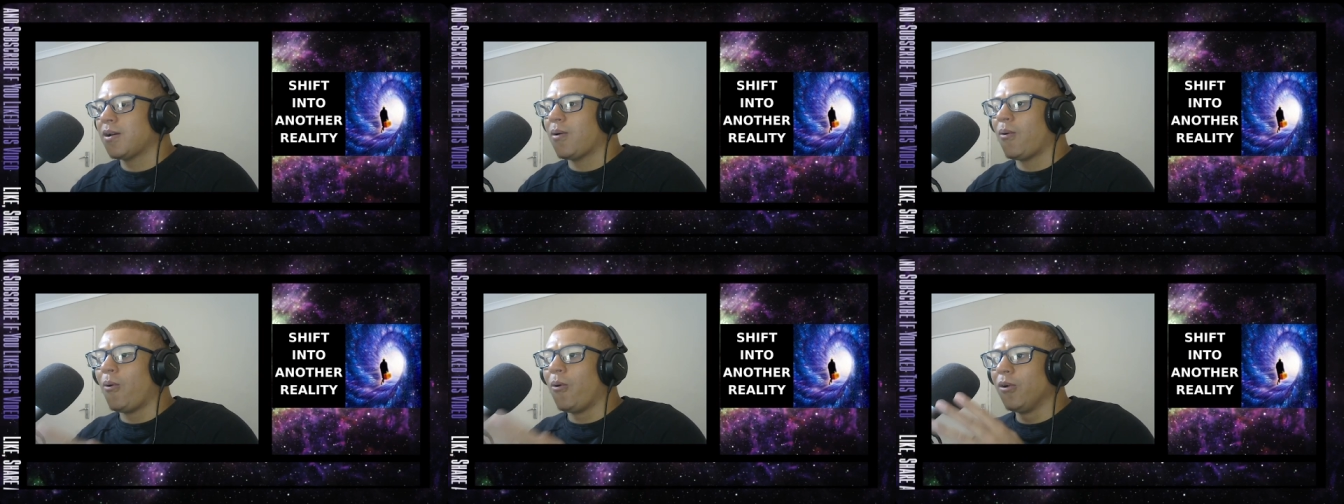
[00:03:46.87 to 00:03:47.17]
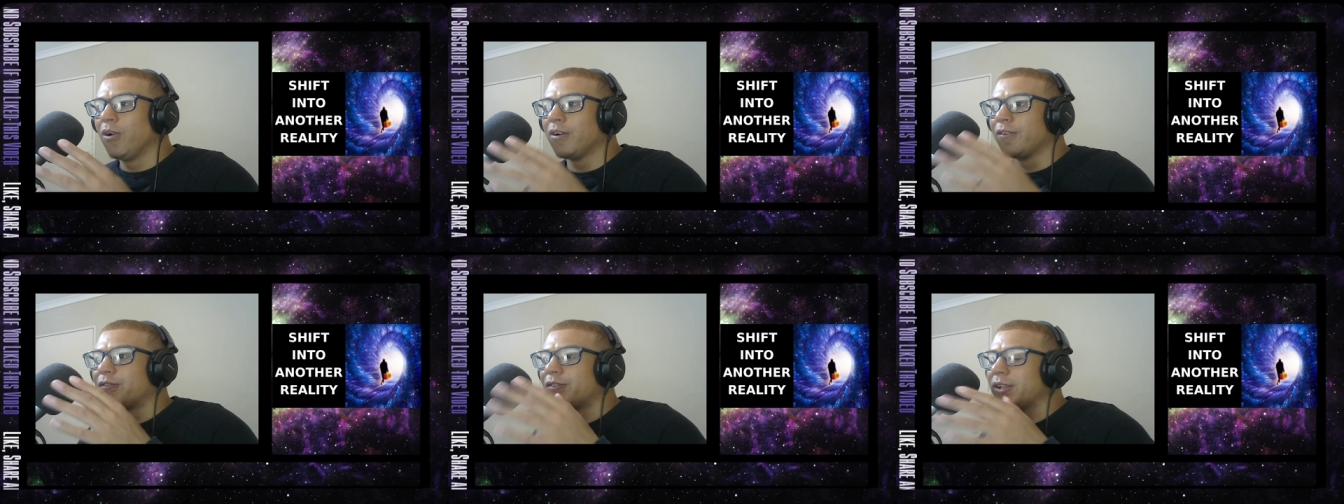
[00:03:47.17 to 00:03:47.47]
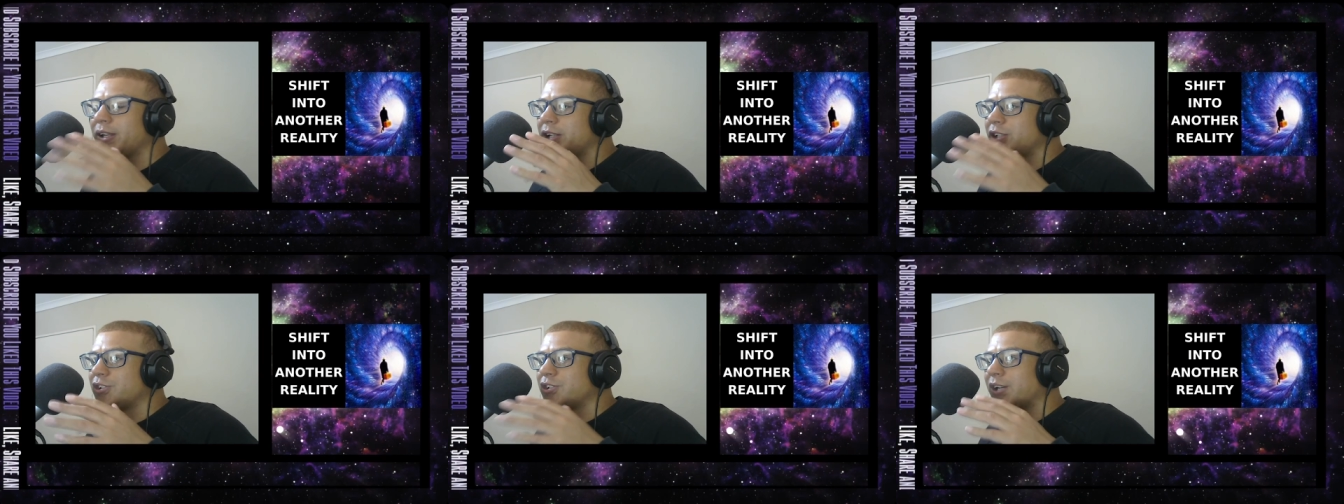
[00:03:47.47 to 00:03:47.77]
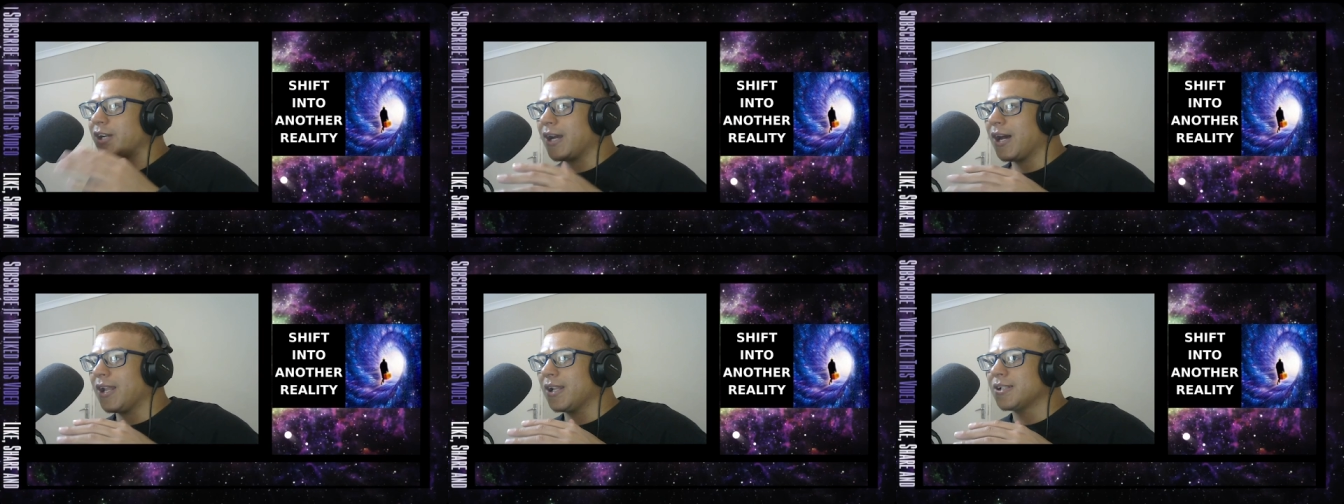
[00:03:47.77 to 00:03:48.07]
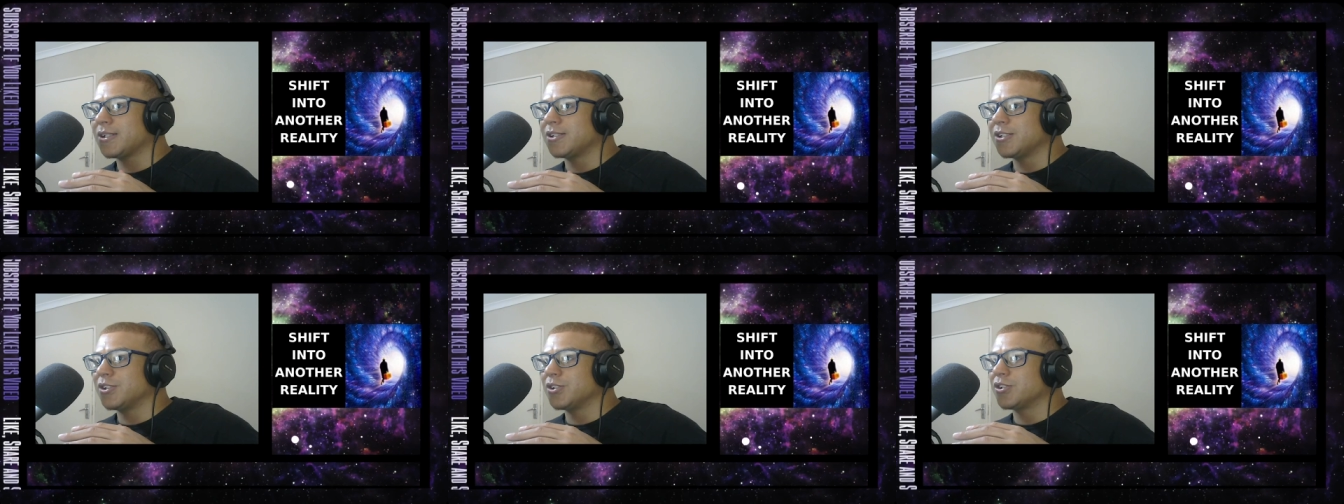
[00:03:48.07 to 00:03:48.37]
All of these
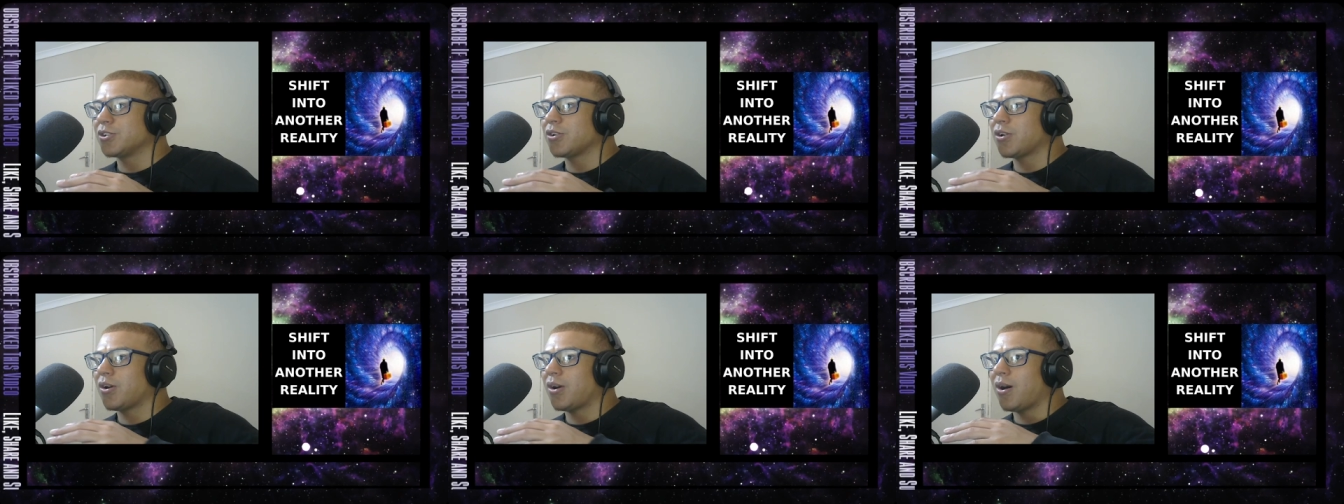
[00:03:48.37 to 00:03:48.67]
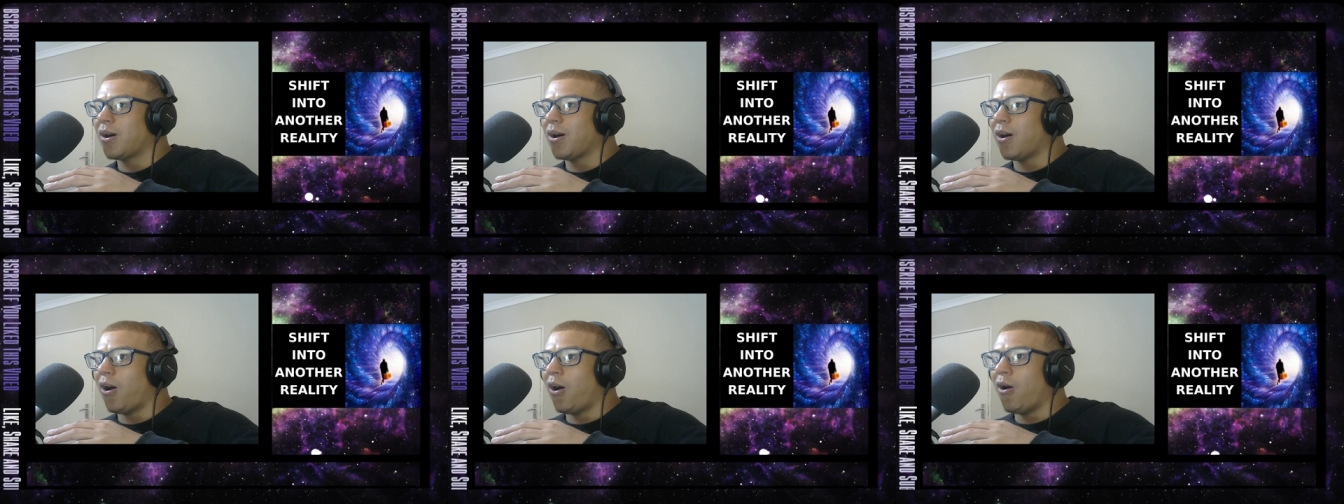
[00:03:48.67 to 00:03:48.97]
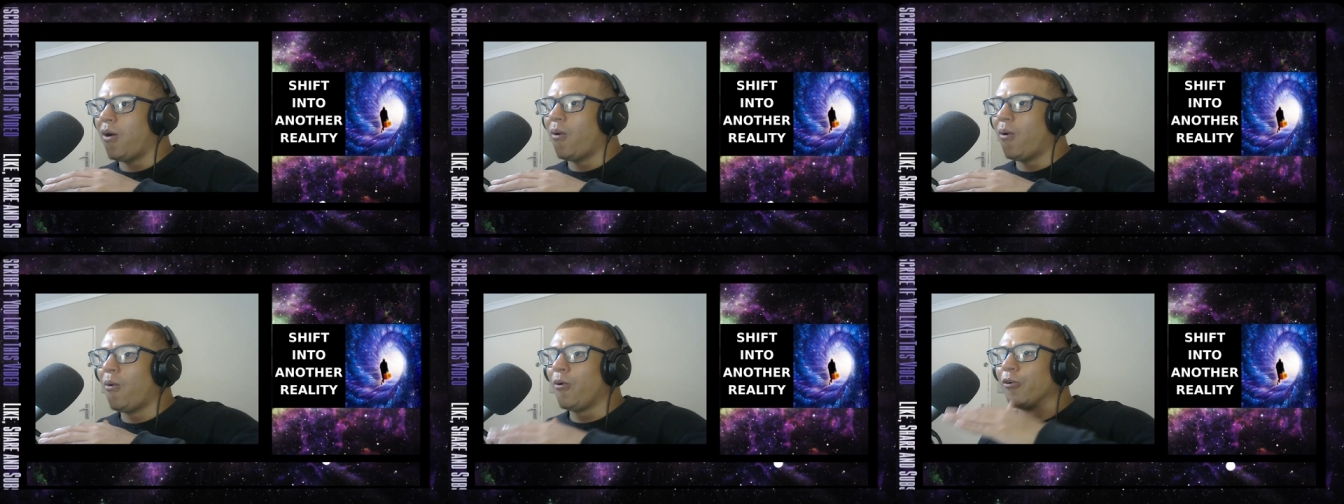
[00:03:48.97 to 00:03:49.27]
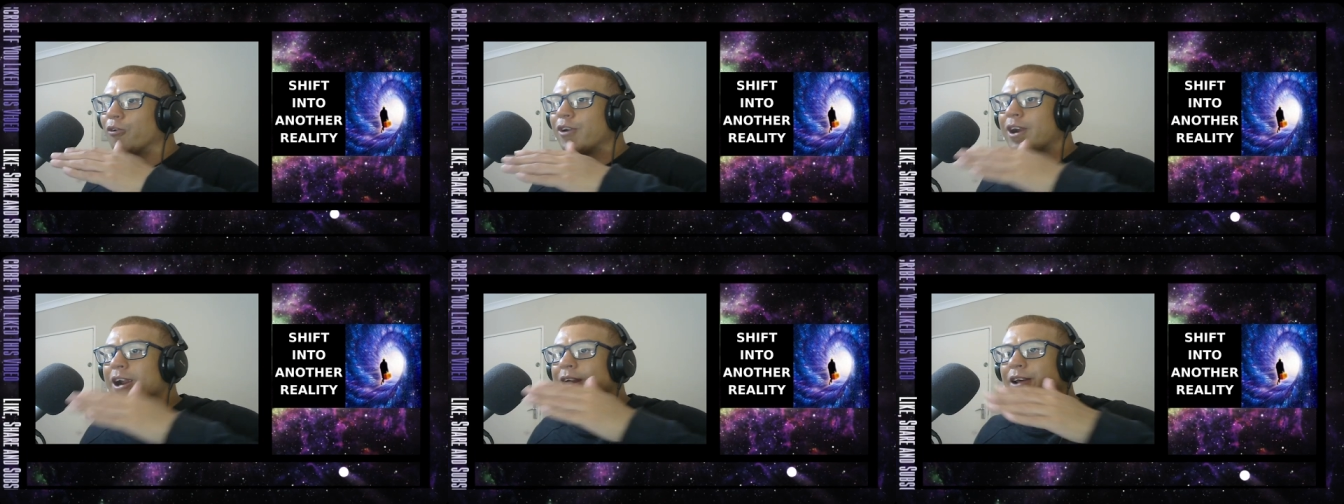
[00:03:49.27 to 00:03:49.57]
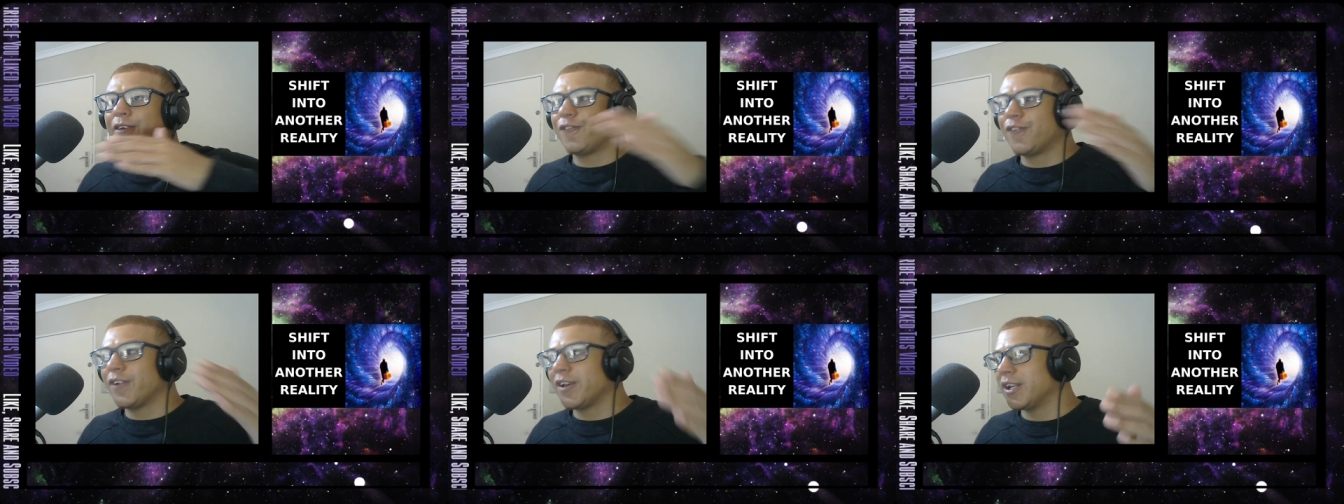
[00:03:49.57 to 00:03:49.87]
realities are already
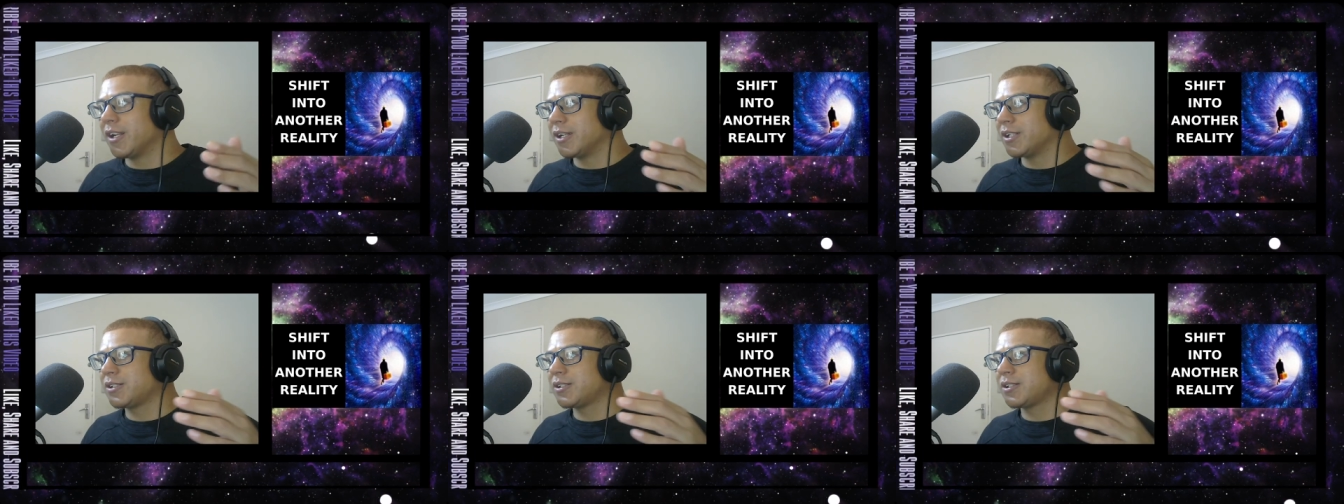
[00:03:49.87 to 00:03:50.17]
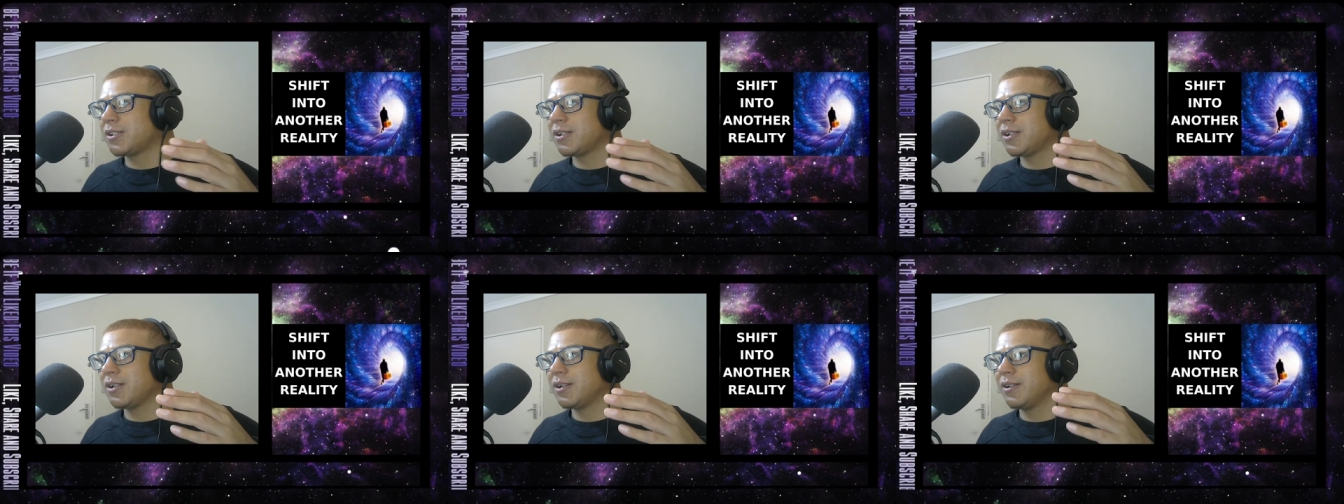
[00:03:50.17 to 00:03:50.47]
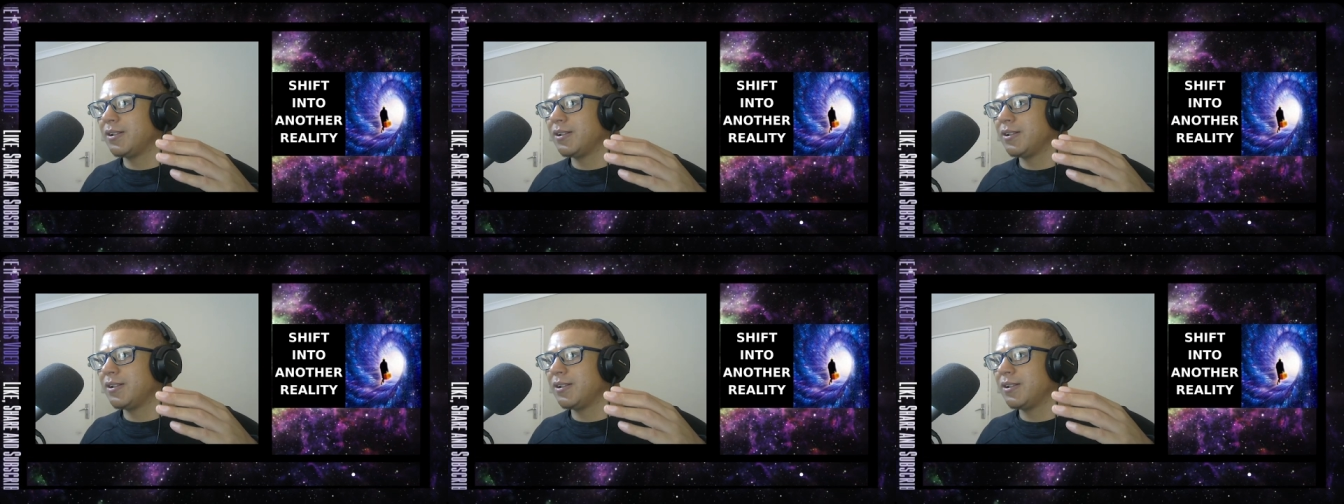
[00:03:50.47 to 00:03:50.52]
finished.